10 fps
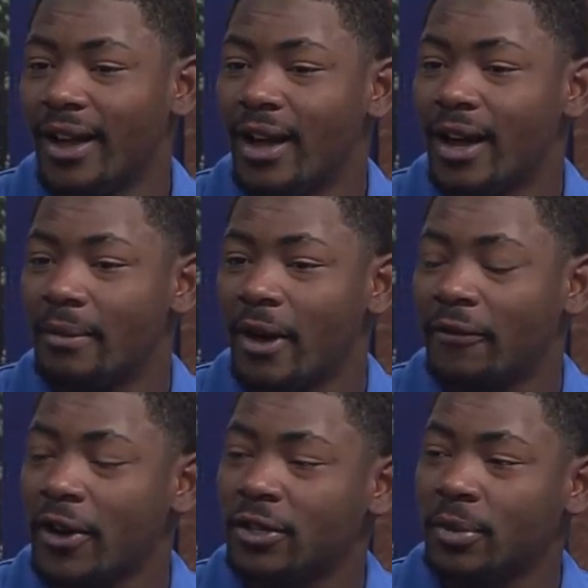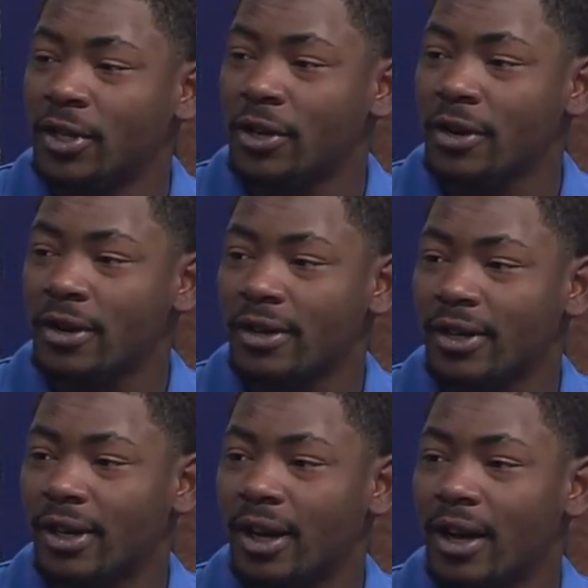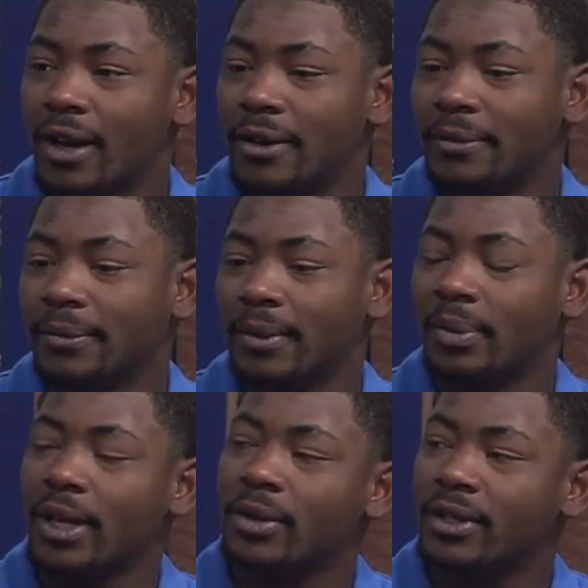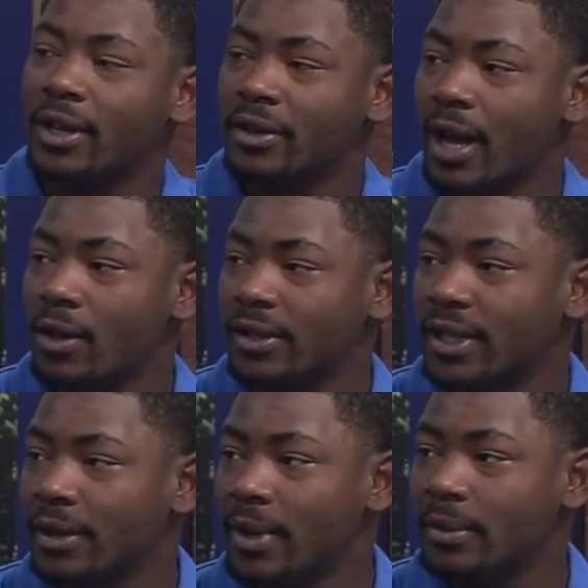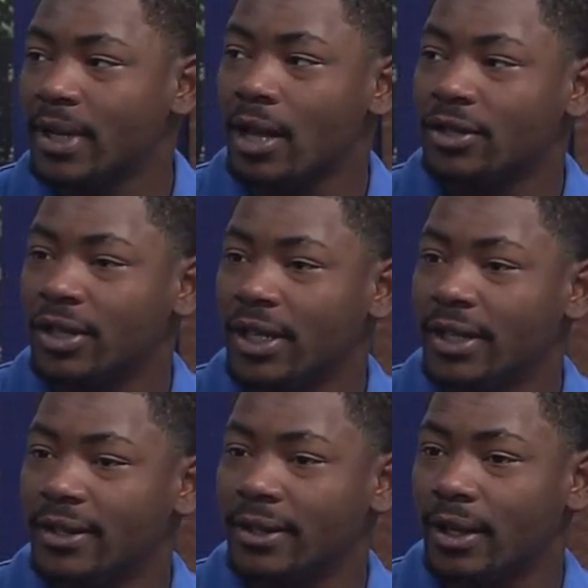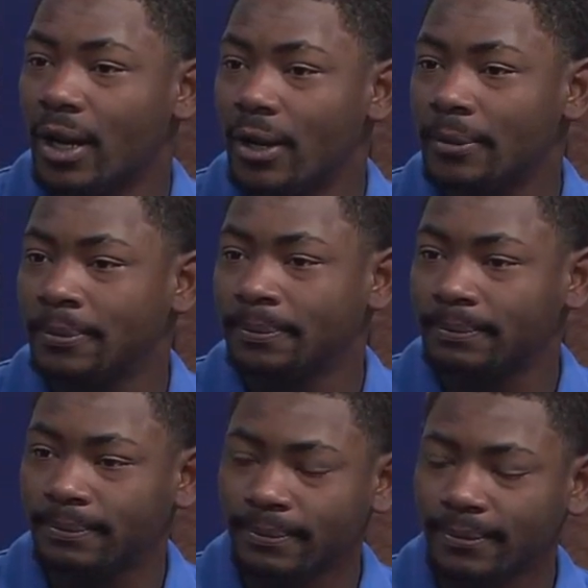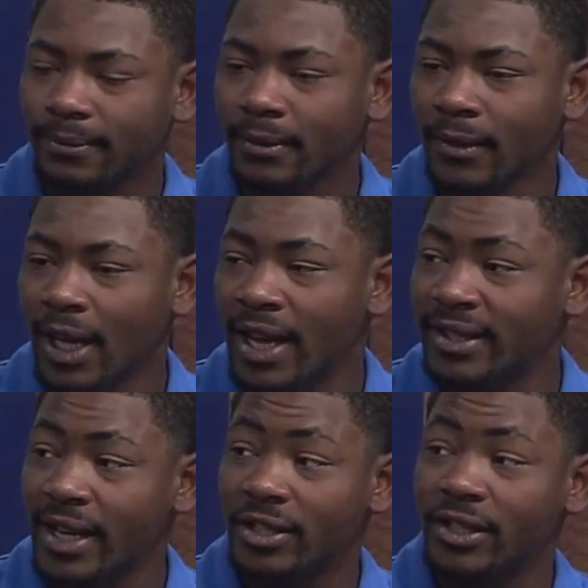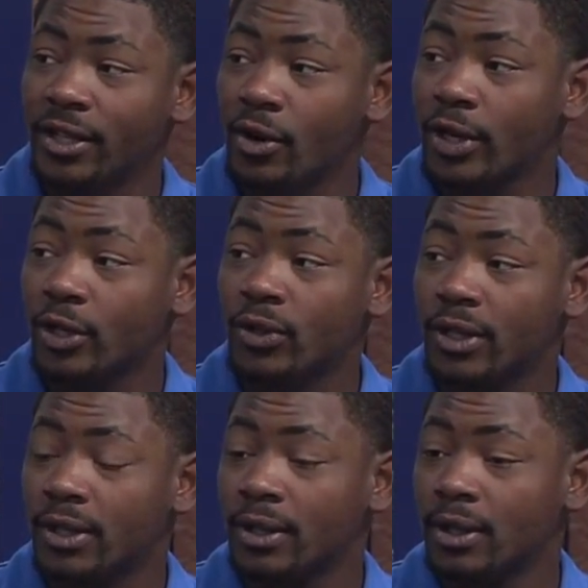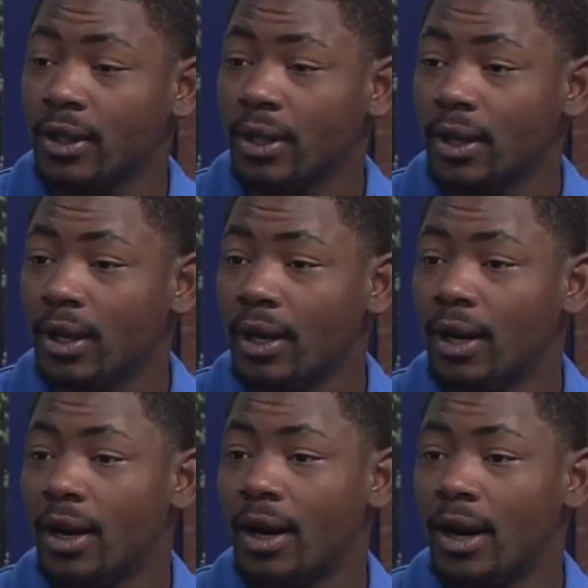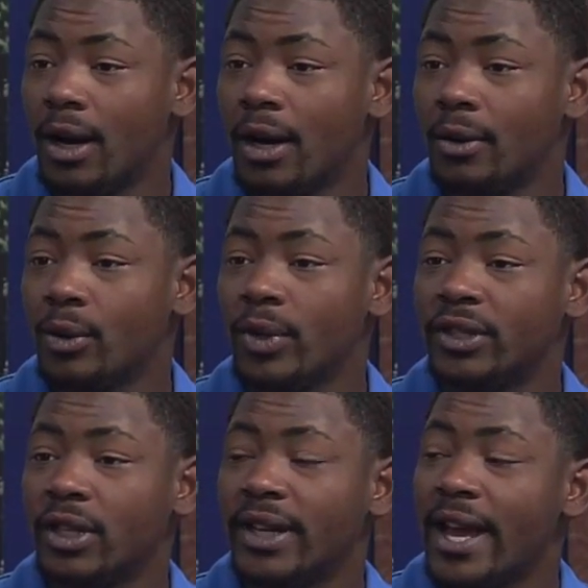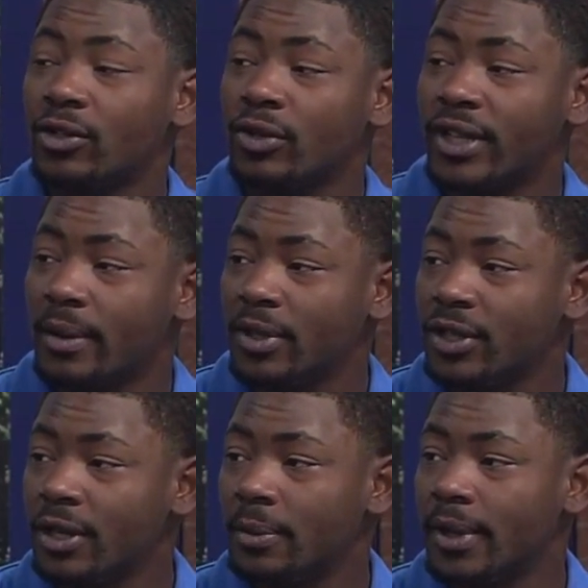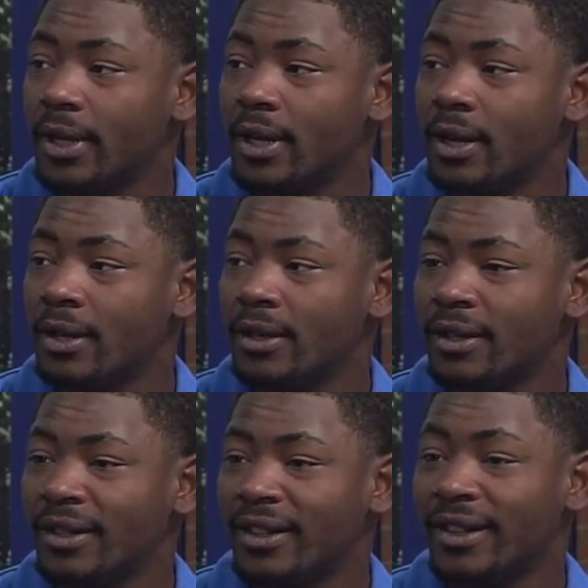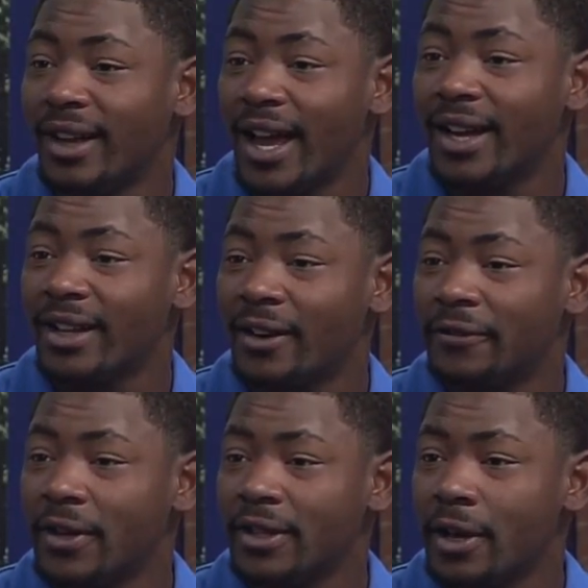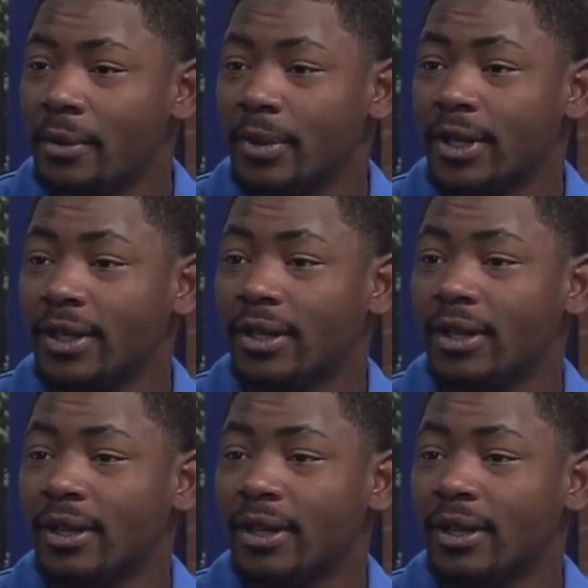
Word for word: uh, my freshman year, uh, played with another guy on the team named Skylar Janice um, at San Jacinto in Houston. Uh, we went to a national championship, and uh, I had a lot of fun there. But